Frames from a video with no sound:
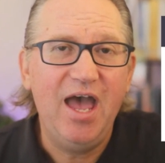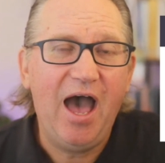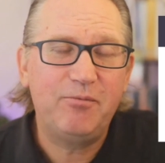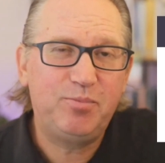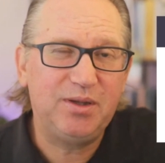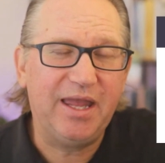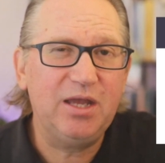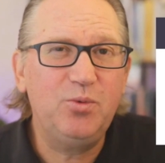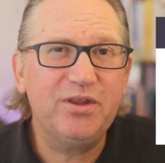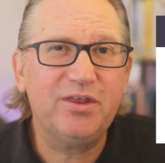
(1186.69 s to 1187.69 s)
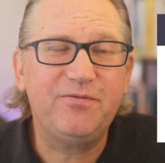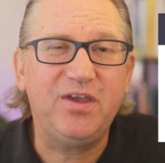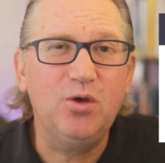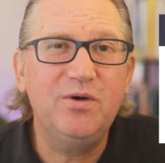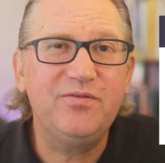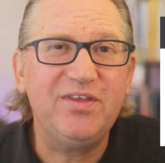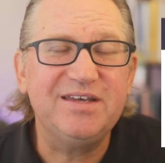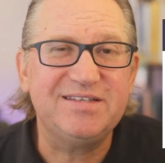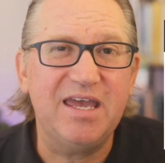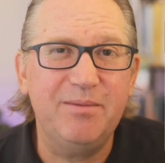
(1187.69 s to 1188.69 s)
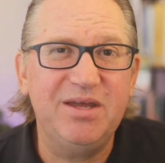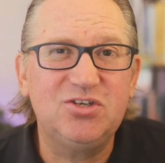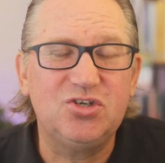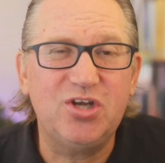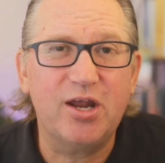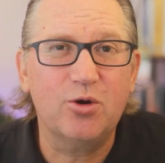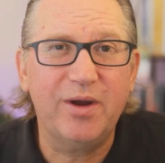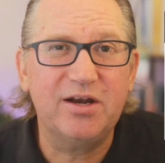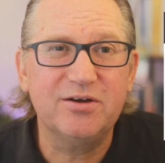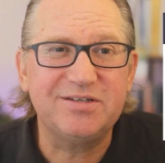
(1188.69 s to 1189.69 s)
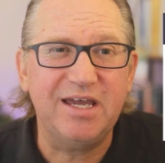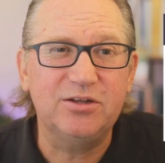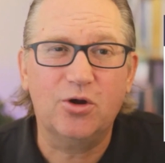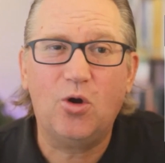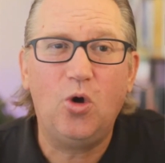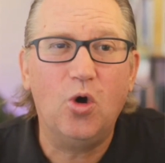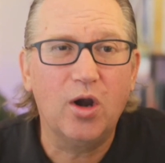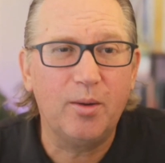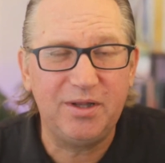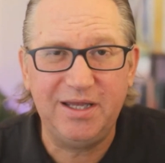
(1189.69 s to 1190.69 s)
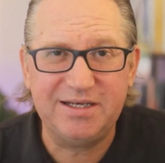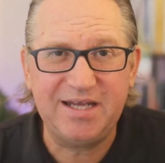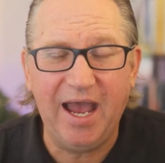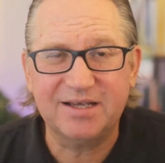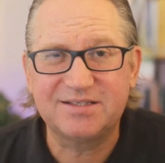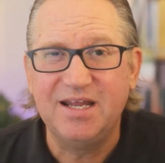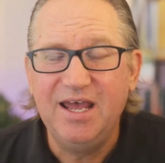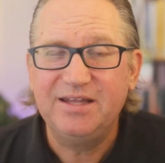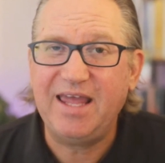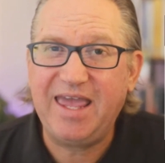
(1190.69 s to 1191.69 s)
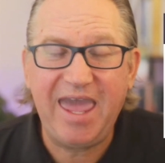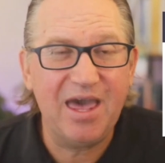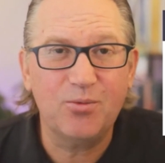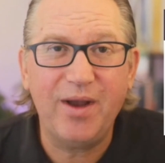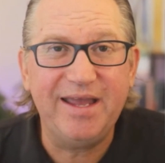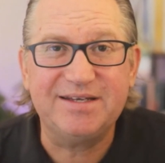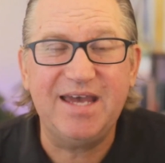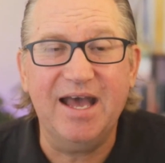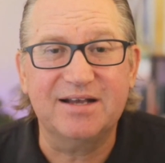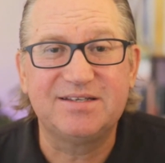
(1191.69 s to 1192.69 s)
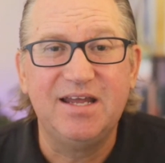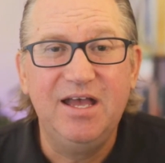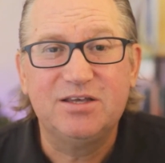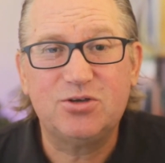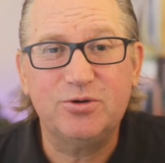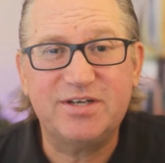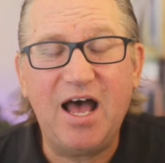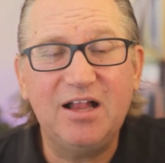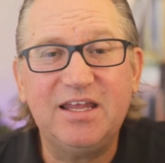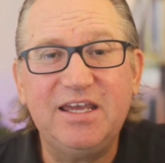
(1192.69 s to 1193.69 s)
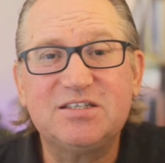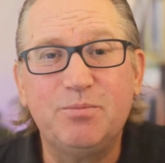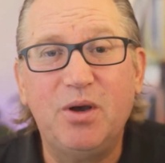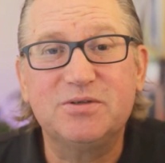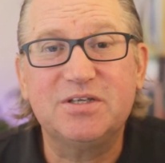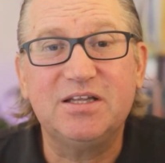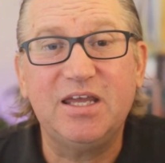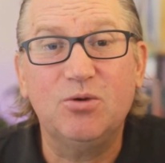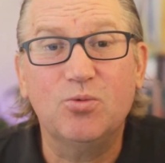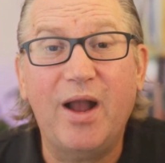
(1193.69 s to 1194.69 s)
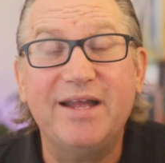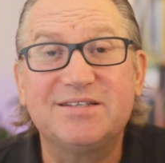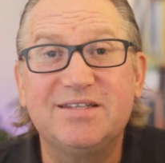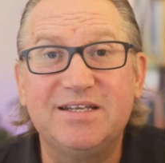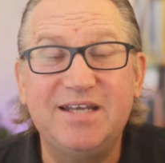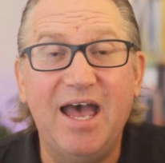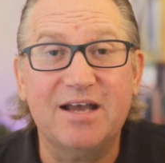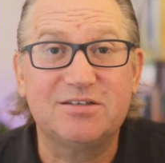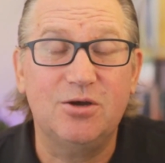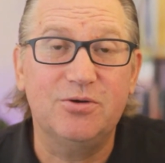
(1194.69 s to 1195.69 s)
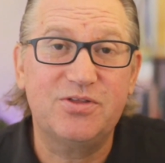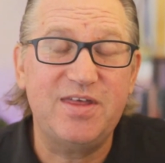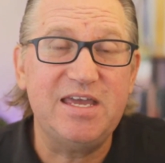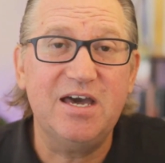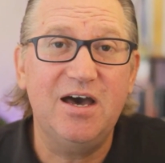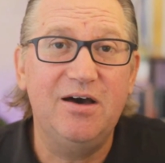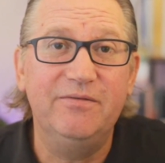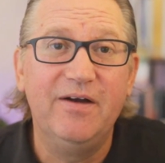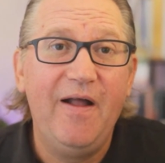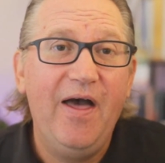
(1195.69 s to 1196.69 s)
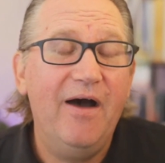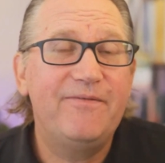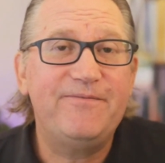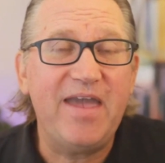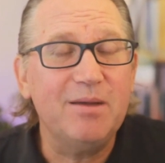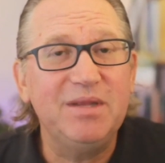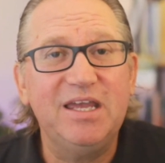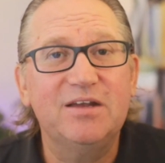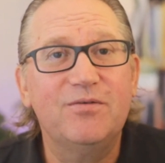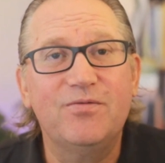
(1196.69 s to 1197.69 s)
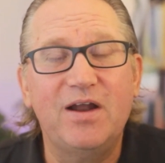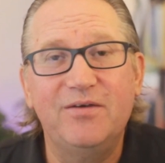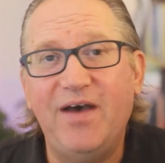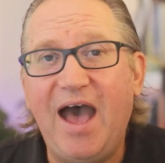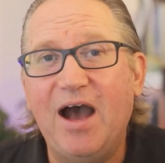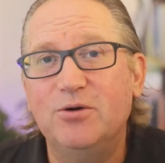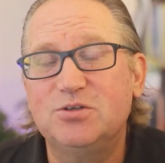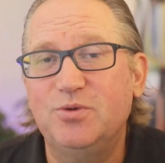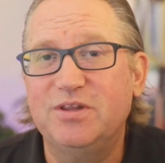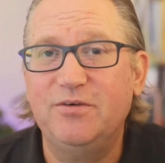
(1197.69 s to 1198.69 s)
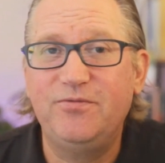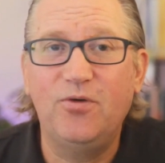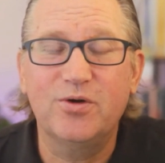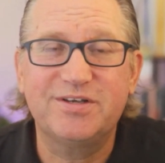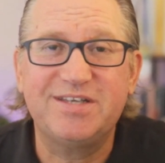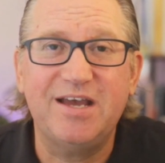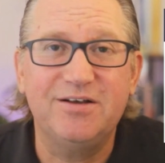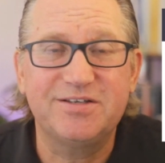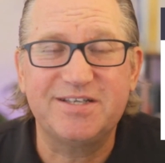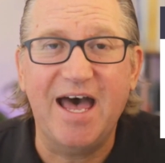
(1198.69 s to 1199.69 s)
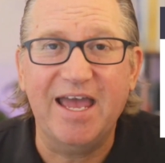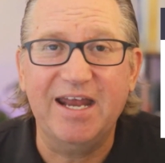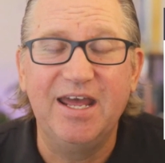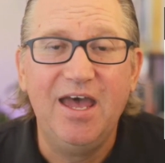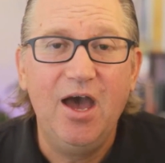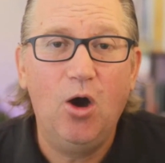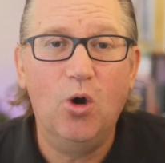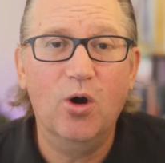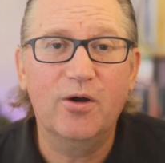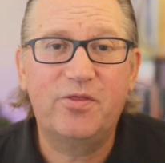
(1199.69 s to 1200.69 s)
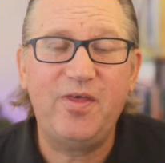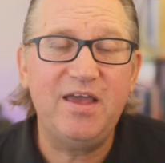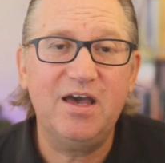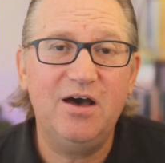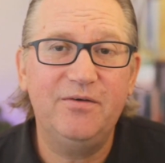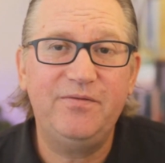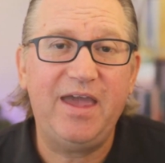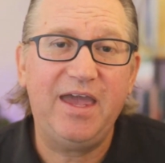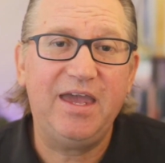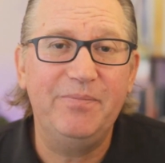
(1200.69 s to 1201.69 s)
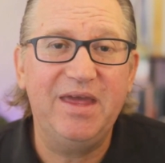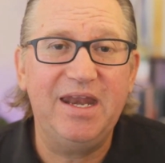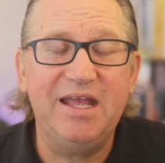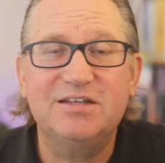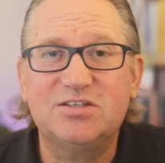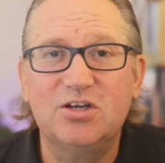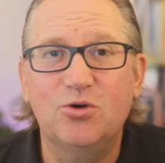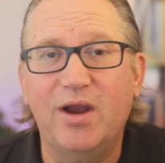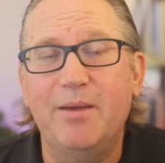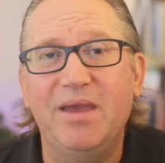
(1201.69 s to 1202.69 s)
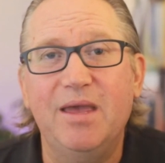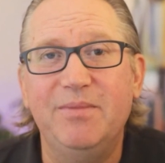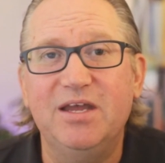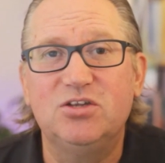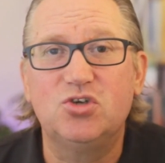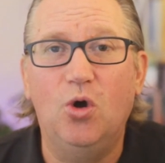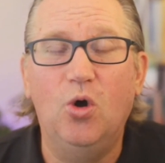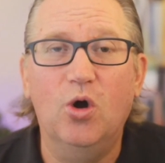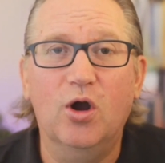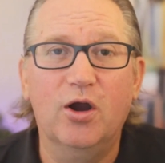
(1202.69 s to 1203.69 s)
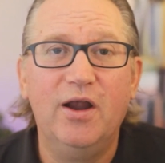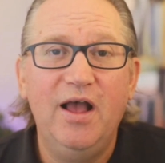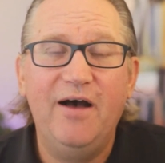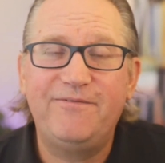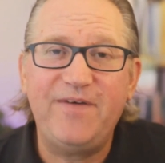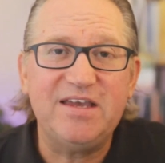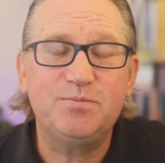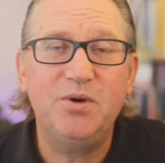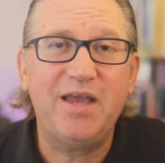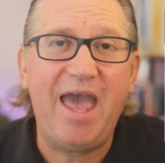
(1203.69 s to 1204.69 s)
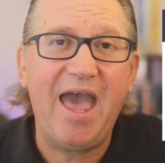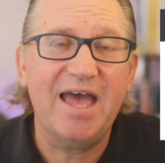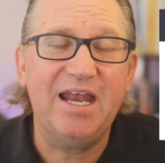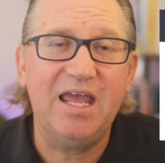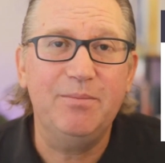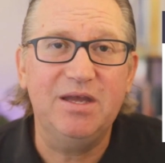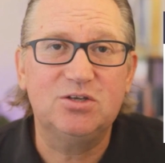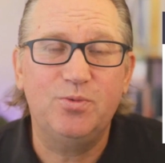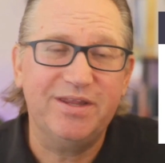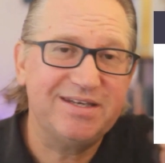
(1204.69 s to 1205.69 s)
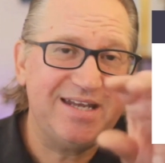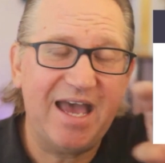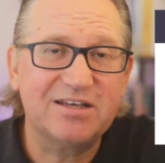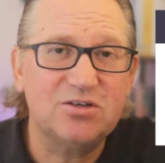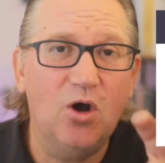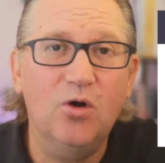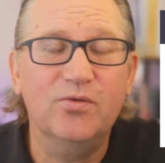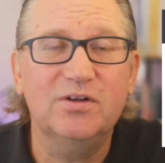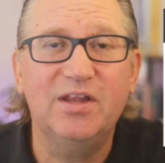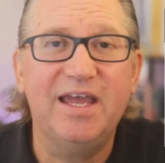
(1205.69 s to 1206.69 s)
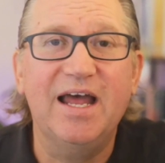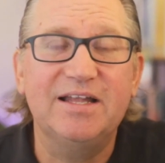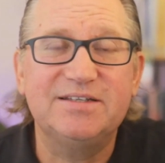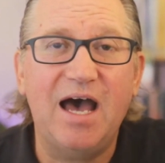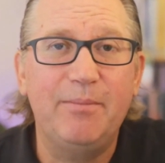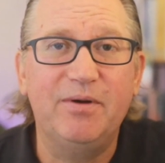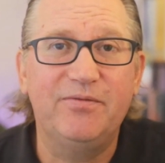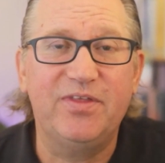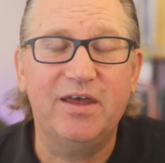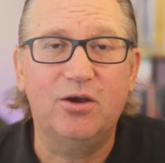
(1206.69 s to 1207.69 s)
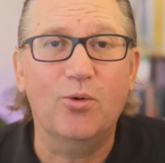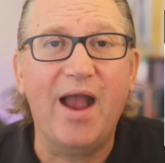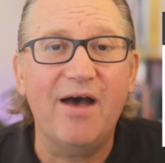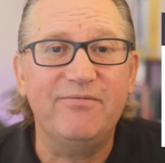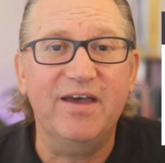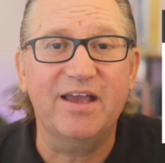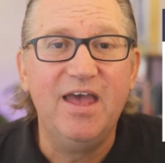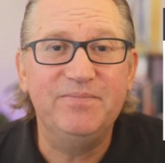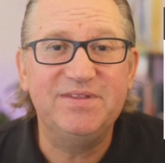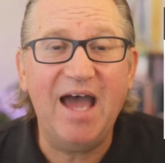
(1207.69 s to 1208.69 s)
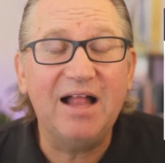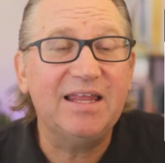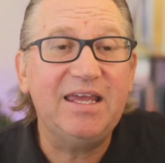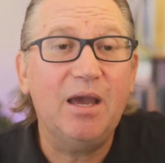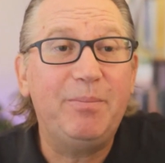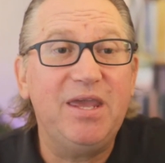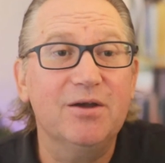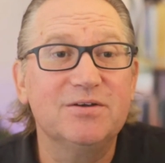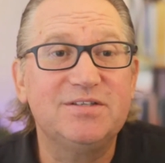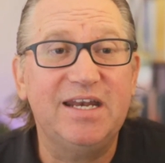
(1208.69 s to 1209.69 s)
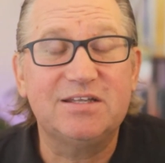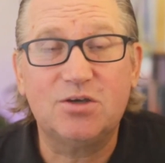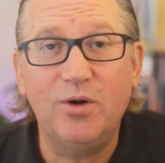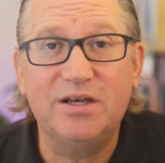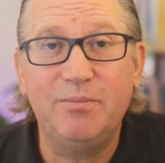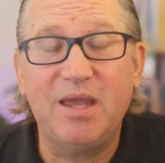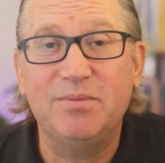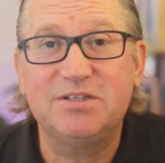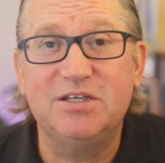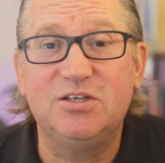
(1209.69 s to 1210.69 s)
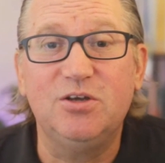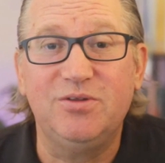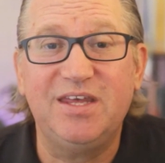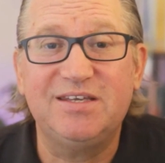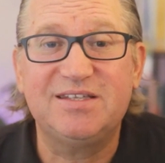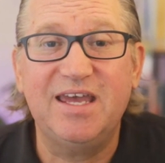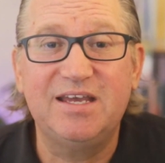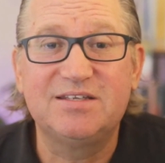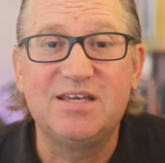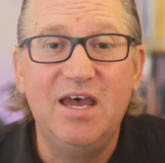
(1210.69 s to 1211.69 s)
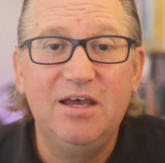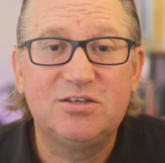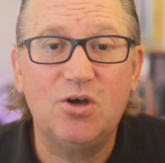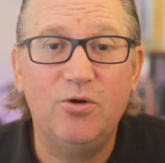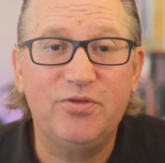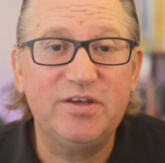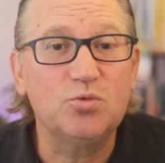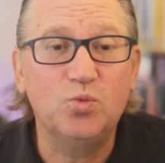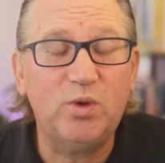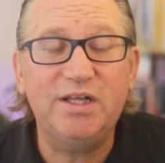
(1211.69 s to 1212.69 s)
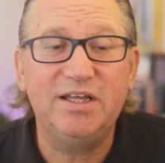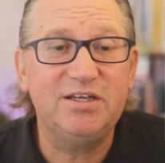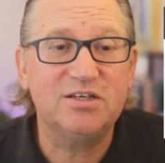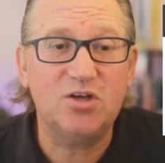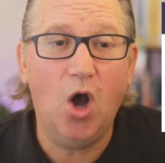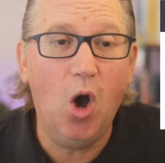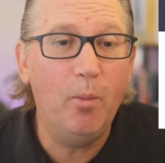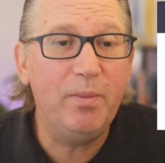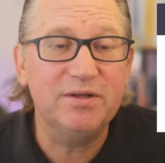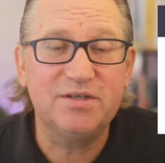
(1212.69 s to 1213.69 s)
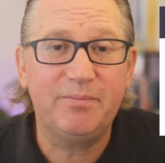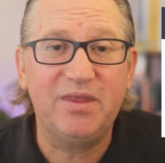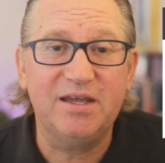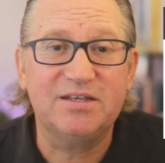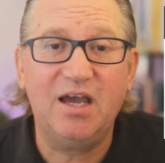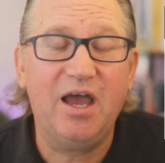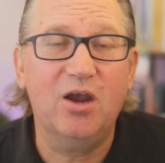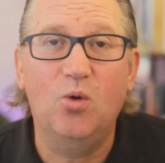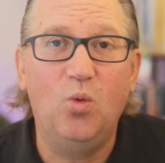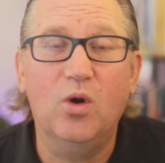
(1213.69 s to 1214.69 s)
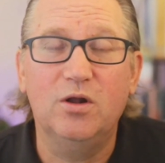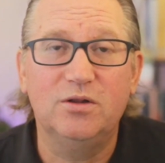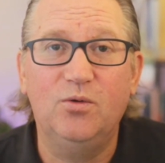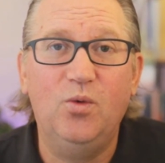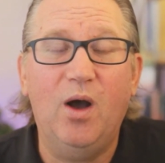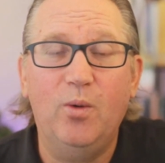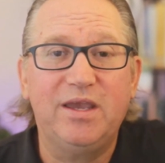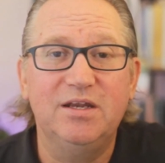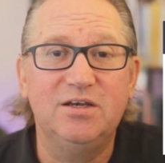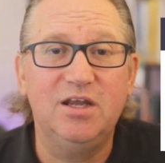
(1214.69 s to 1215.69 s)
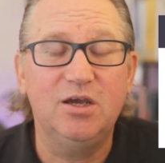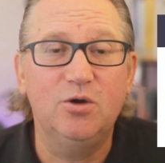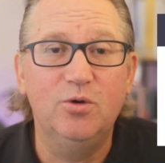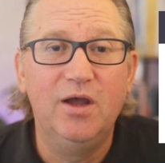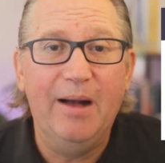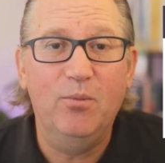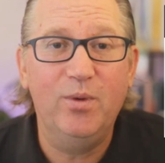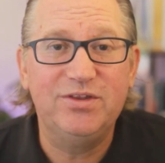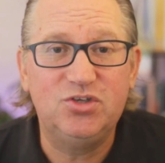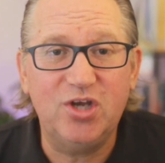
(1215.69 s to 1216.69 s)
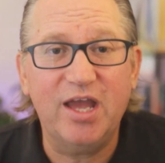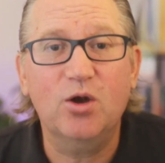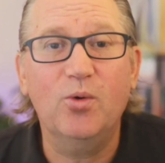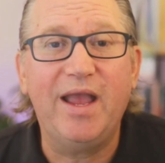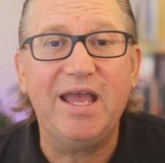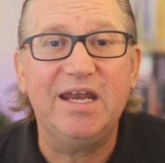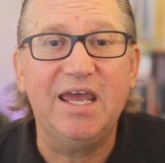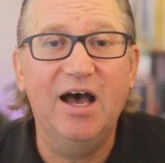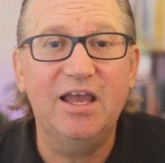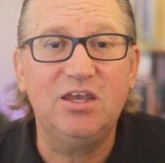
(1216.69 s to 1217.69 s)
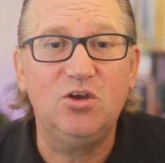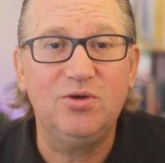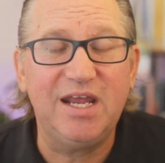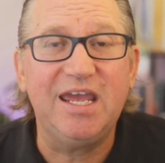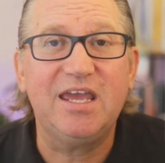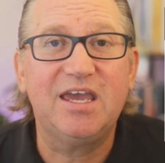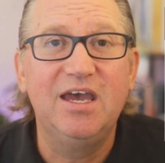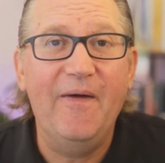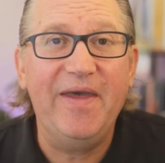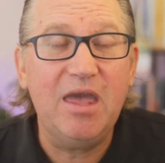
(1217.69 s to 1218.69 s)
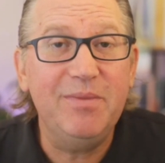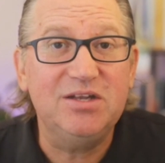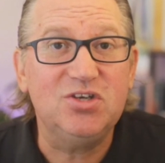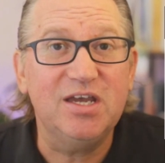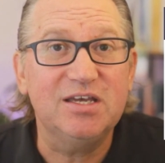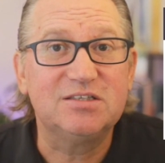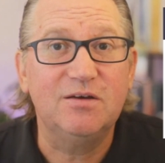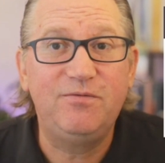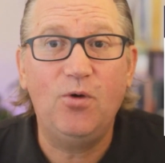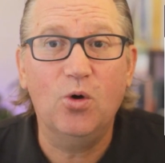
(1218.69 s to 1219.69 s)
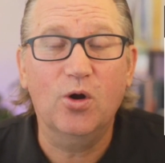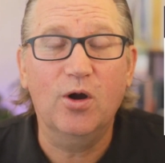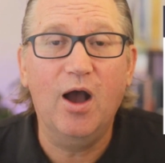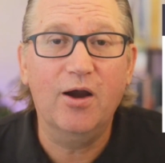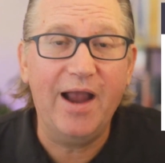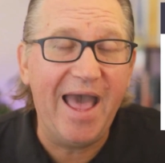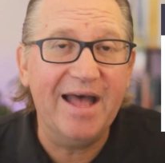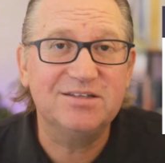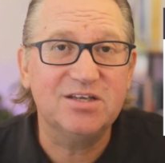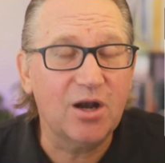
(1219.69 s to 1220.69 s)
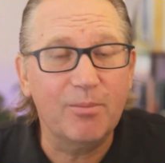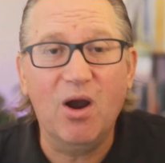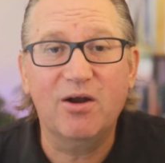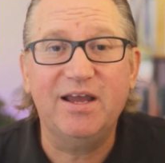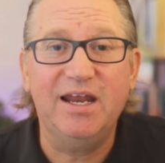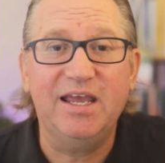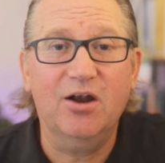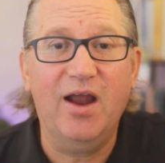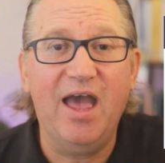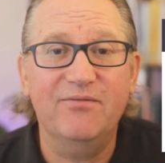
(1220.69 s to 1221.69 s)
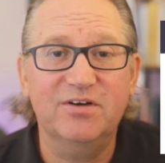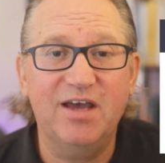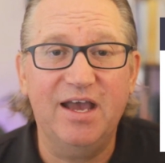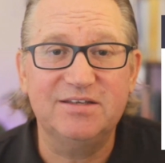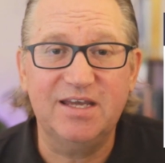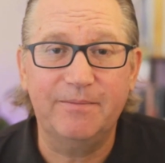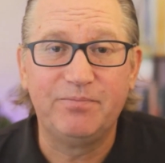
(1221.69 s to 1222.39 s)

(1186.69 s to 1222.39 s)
I played with a few of these image generators and they're horrible at text. They can't write text. So Dolly supposedly writes the text. So think of a family in front of a house with a for sale sign, or think of an Instagram image or a Facebook ad image with text overlaid on top of the graphic. Dolly appears that it's going to be able to do these things. So this really just opens up the entire world of what we can do with generating unique images for our ads and our marketing and our advertising.